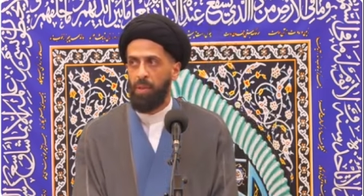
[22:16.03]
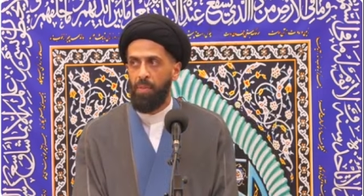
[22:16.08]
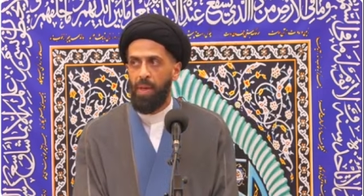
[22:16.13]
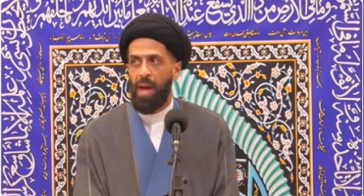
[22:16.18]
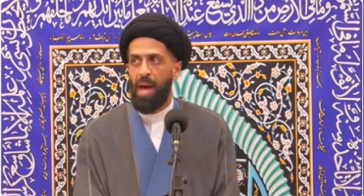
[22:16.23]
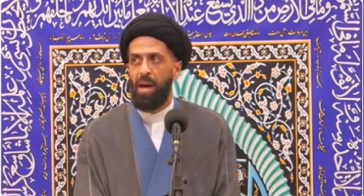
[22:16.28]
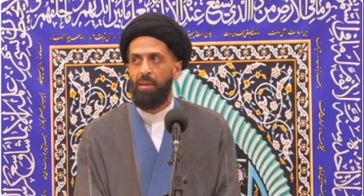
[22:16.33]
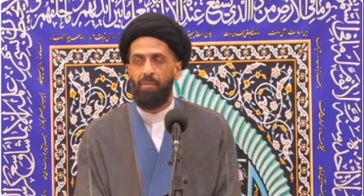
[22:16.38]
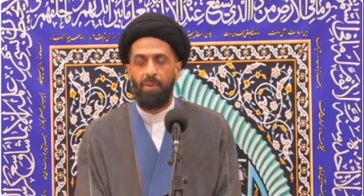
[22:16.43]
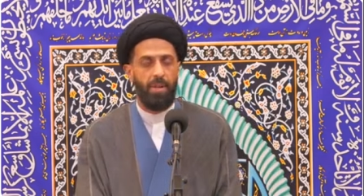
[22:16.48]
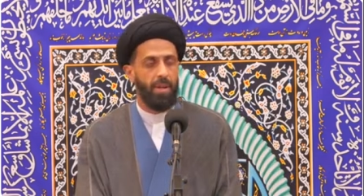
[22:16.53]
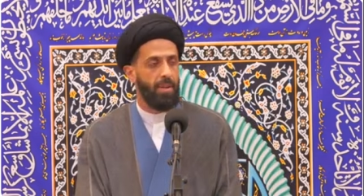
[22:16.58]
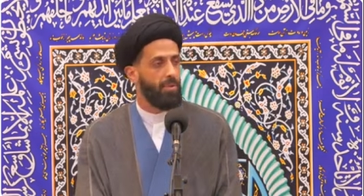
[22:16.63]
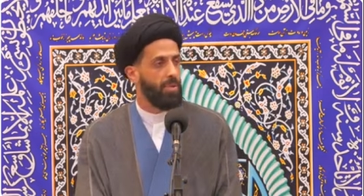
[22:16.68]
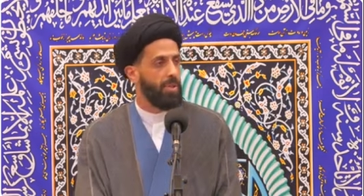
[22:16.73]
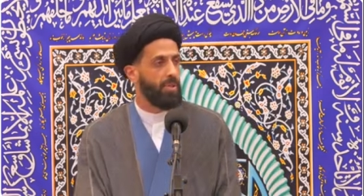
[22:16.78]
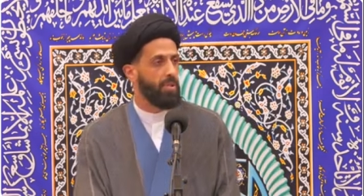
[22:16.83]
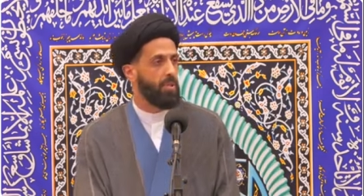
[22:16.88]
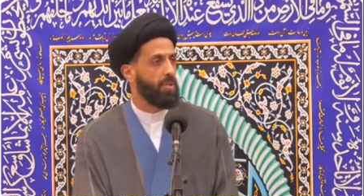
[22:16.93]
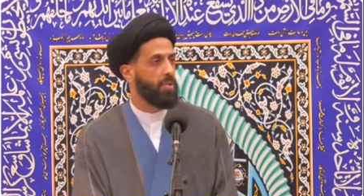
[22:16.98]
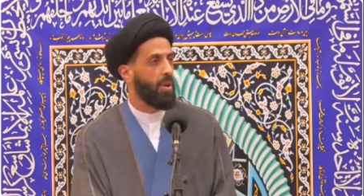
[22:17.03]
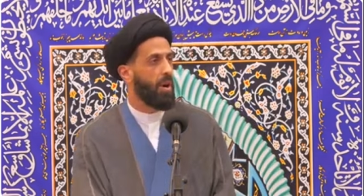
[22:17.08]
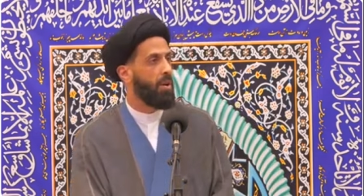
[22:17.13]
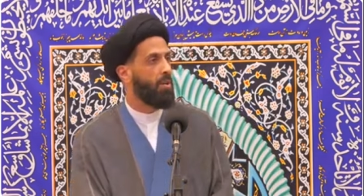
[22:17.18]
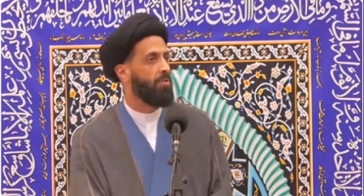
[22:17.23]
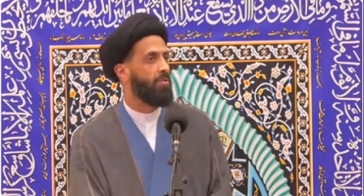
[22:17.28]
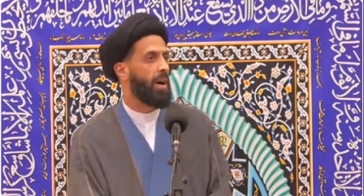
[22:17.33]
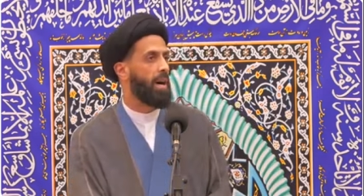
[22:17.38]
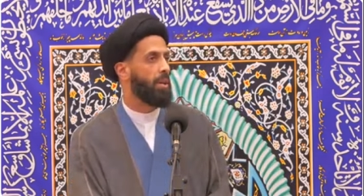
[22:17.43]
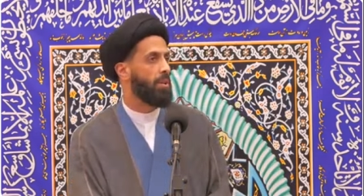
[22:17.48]
the heaven and this is
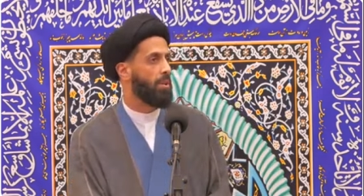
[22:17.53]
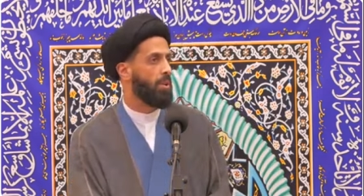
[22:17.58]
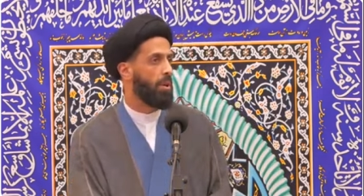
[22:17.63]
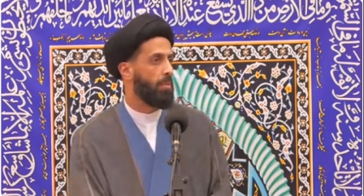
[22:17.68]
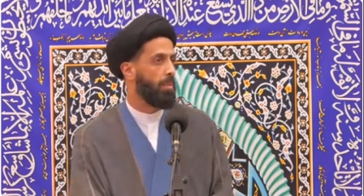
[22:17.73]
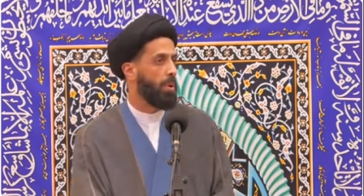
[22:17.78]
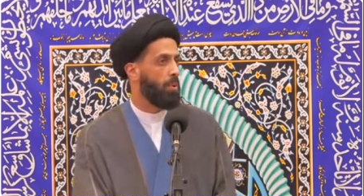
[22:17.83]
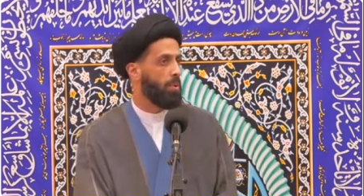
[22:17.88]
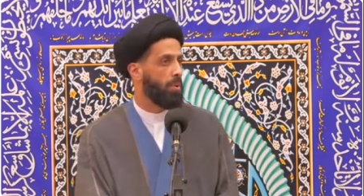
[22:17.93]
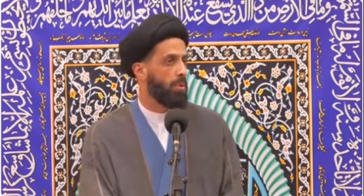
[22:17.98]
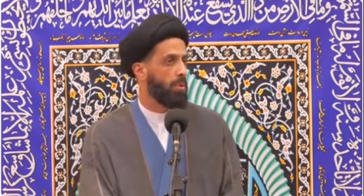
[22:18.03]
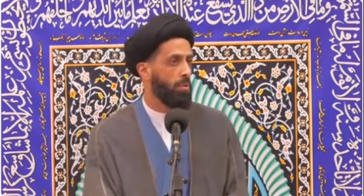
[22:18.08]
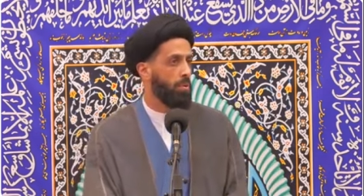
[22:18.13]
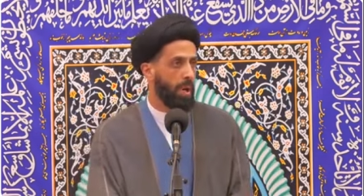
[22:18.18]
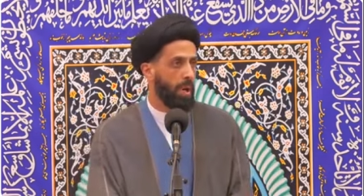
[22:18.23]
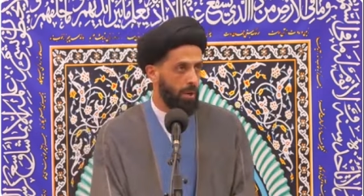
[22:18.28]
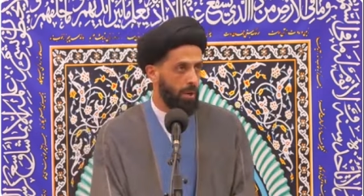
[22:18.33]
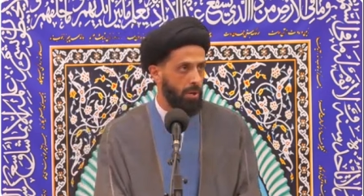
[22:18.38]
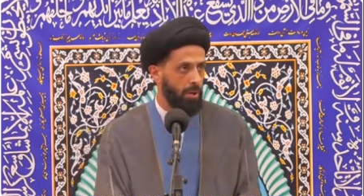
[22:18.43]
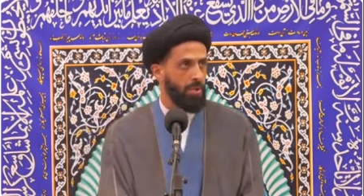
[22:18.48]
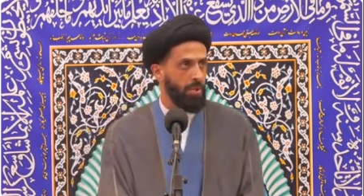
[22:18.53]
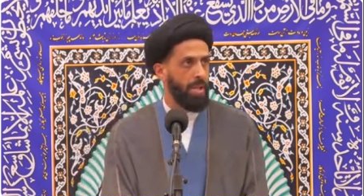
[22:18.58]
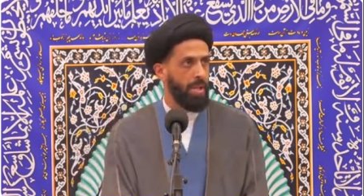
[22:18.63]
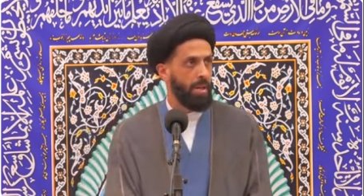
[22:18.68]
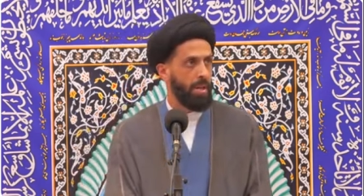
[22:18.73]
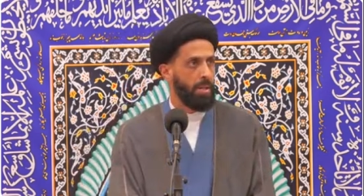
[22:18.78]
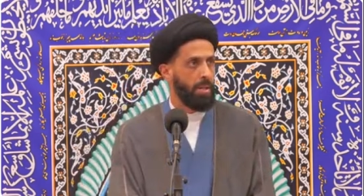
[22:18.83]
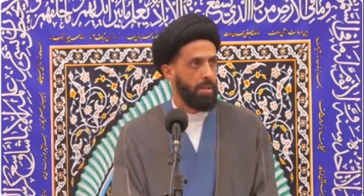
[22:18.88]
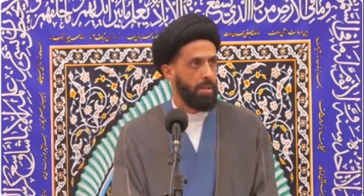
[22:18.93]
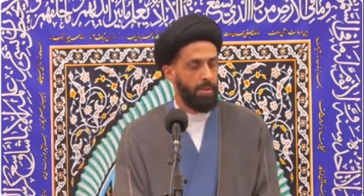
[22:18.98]
our final abode. We
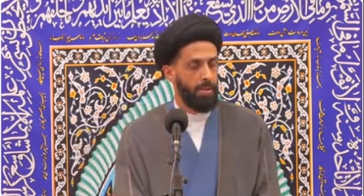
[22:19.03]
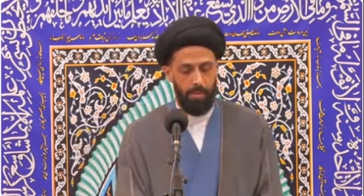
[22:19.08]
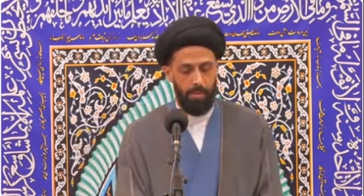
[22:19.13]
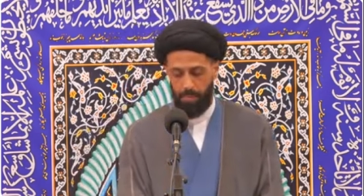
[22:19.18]
understand it.